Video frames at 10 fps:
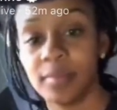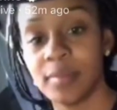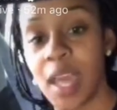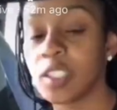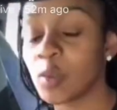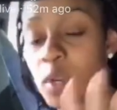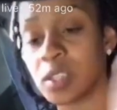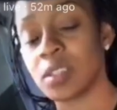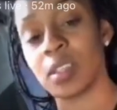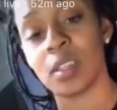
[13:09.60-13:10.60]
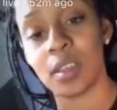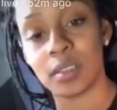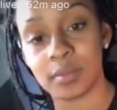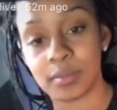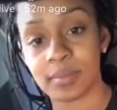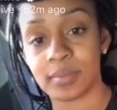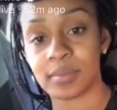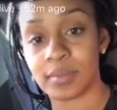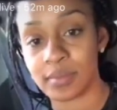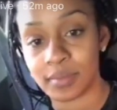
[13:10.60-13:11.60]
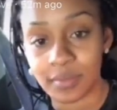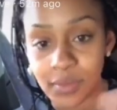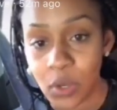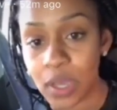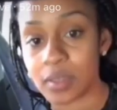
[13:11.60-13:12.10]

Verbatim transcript: I just wanted to say that. Okay.